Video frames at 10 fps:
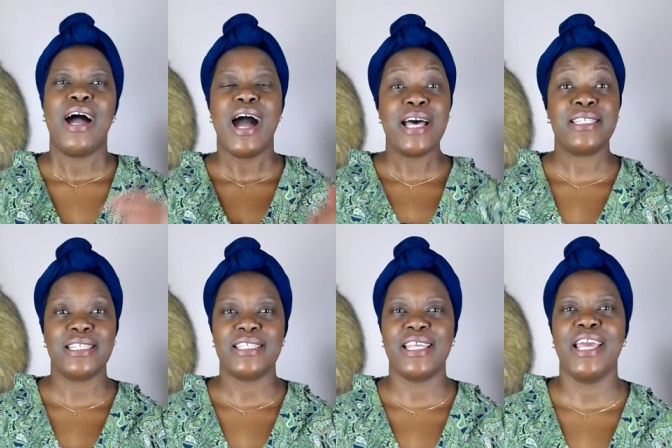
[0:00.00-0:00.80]
As the
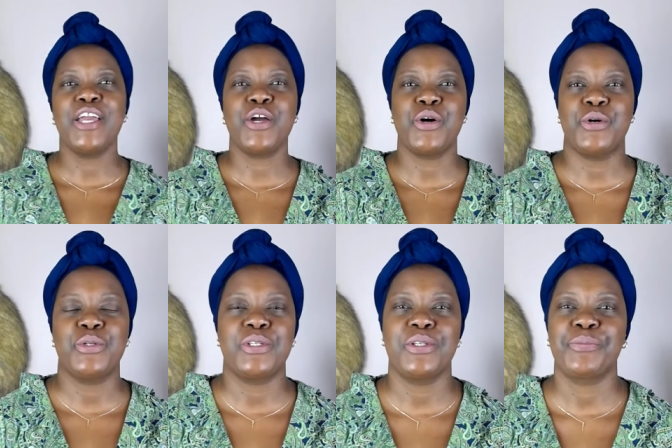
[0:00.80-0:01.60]
saying
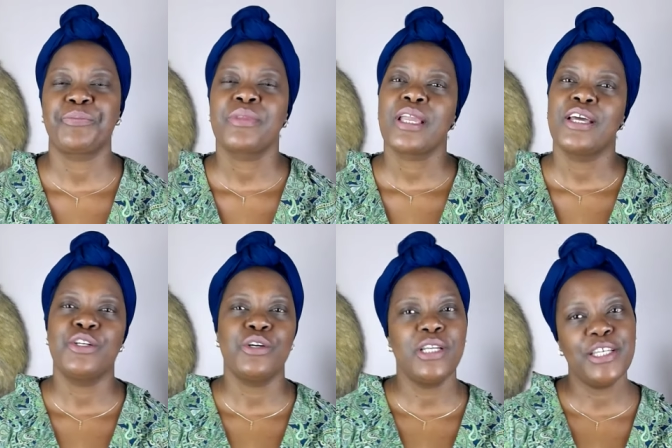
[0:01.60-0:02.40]
goes,
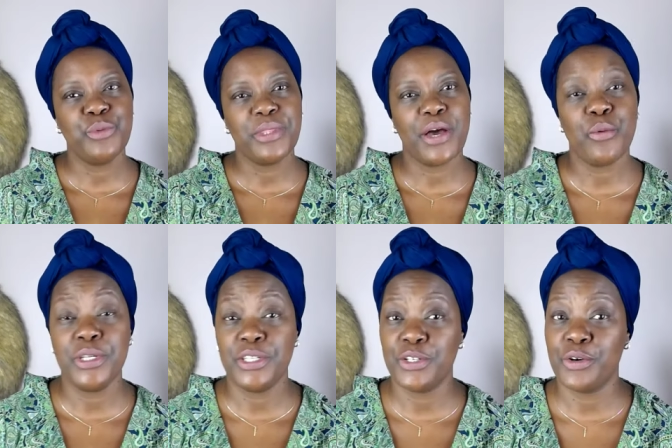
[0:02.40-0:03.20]
Knowledge without
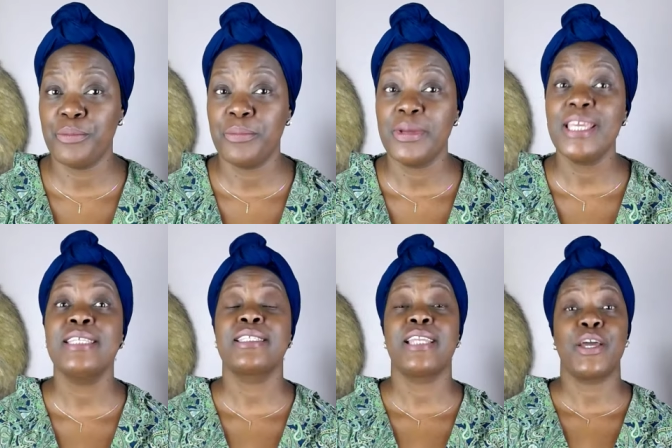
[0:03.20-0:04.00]
wisdom is
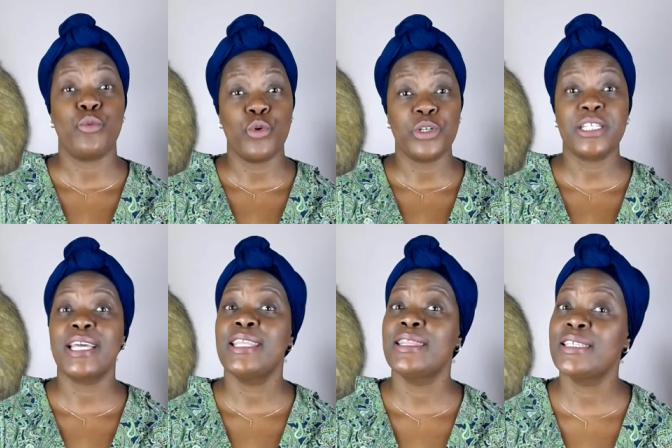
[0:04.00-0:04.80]
like water
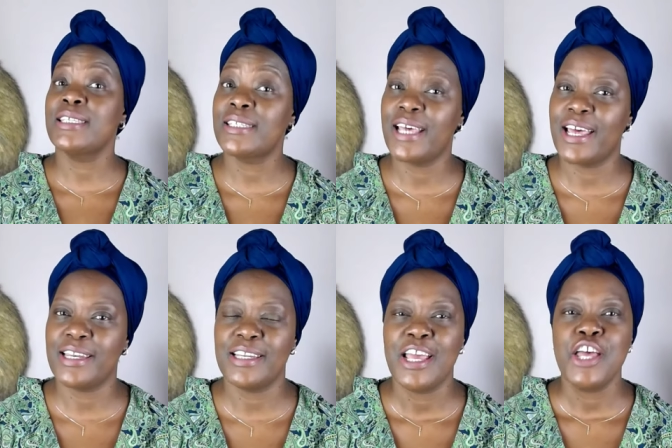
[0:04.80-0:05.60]
in the sand.
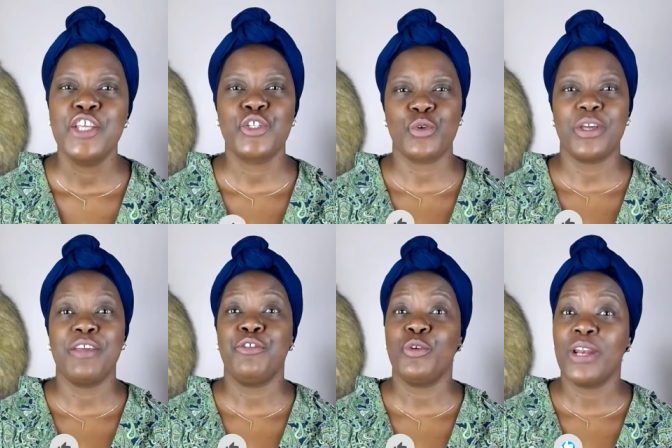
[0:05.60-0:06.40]
So if you
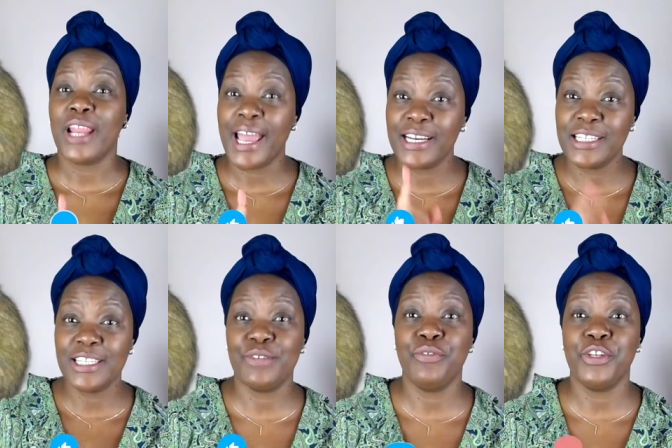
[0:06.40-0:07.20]
like this
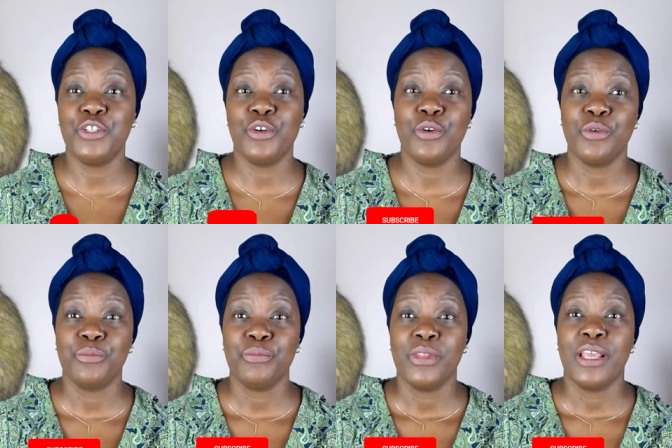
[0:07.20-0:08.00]
video,
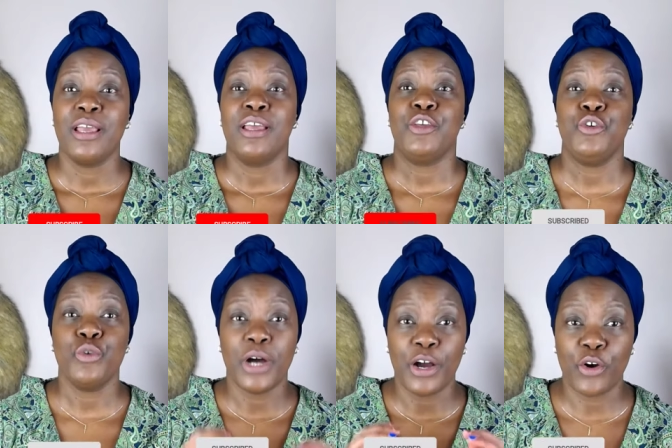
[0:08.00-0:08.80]
you are
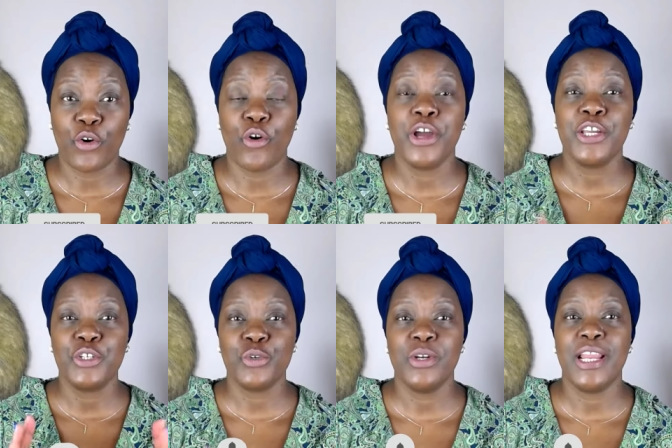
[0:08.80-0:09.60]
going to
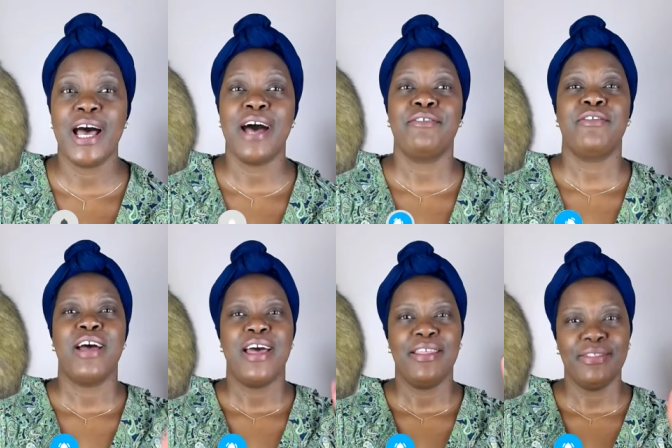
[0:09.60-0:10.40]
love
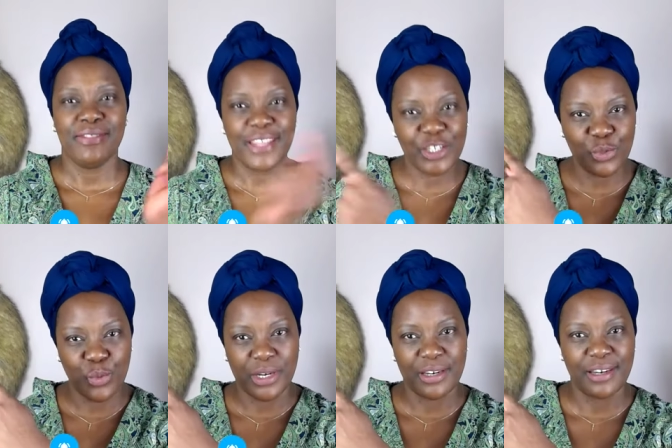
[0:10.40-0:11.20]
this one,
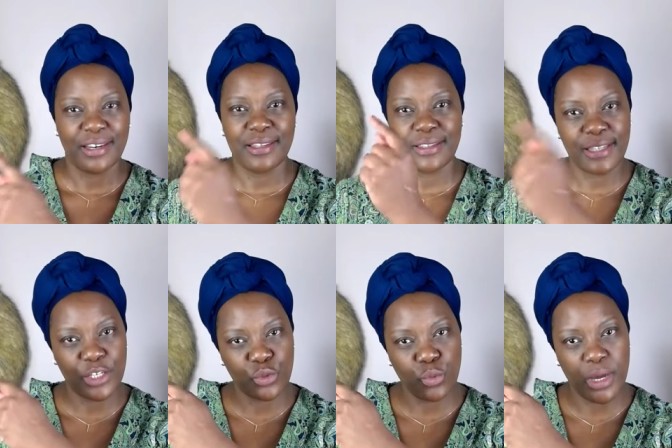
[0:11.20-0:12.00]
this
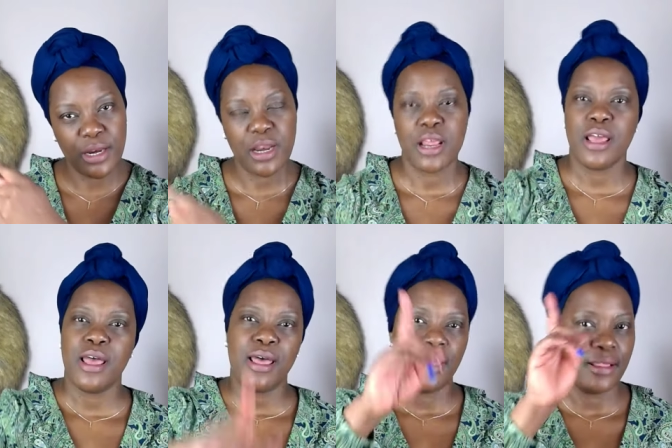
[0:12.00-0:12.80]
one,
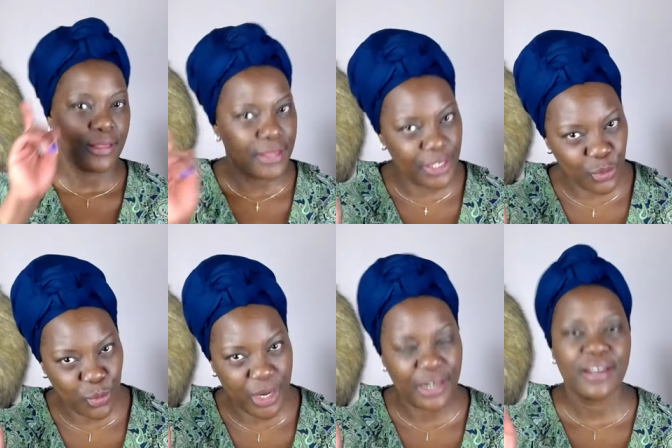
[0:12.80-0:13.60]
this one
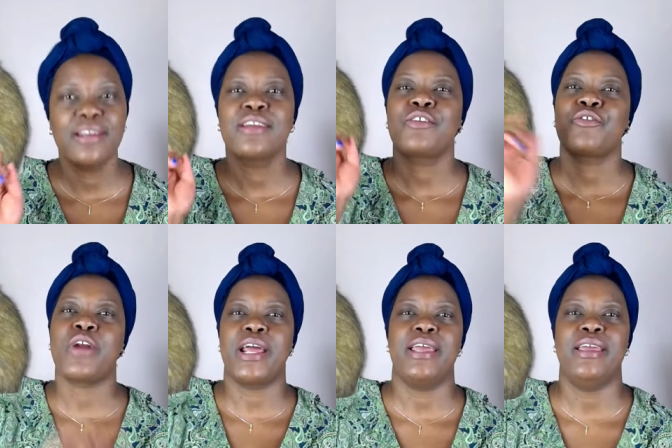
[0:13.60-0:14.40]
right
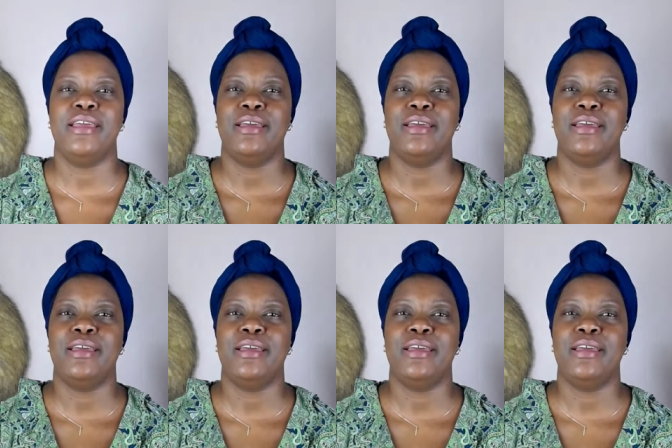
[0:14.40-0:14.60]
here.